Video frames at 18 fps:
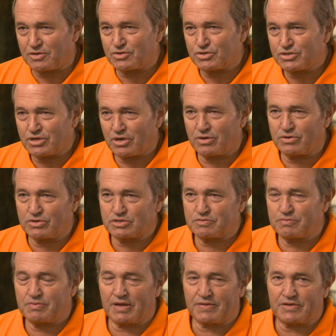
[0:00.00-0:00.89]
those shows
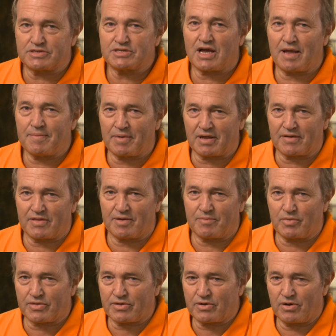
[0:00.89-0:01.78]
and the timing of them
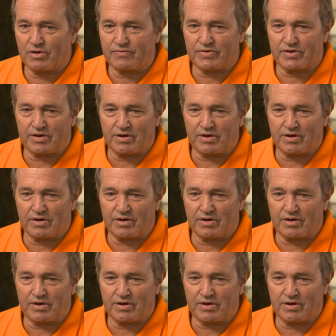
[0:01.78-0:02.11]
with COVID